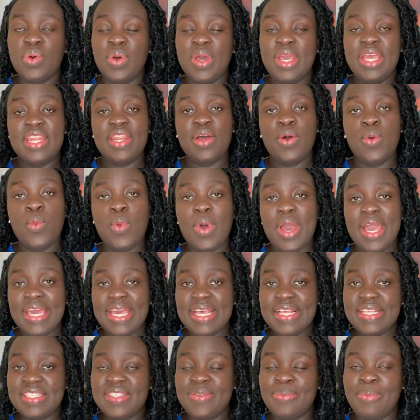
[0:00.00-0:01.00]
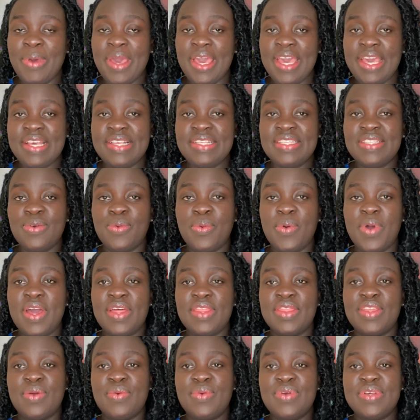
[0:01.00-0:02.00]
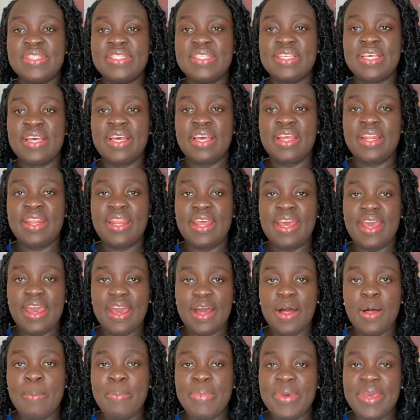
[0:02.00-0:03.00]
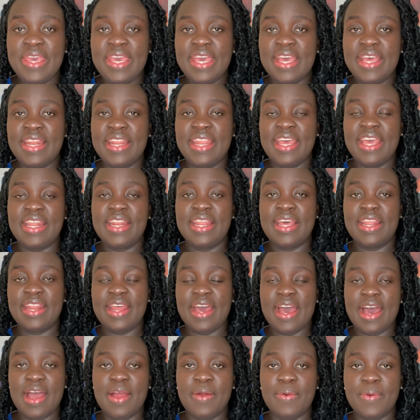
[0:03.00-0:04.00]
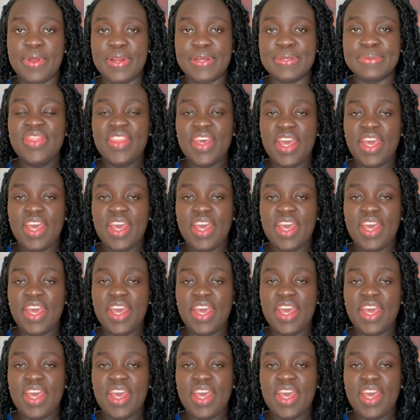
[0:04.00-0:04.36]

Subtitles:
In a working space where there is an LPN and an RN,